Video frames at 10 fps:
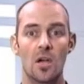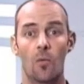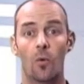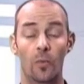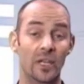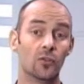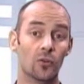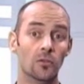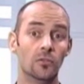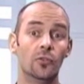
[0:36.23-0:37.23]
what we
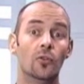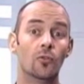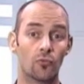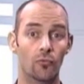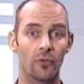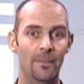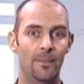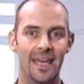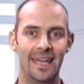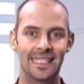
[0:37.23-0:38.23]
call your
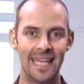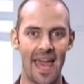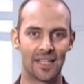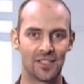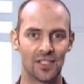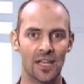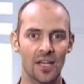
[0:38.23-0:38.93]
replay attacks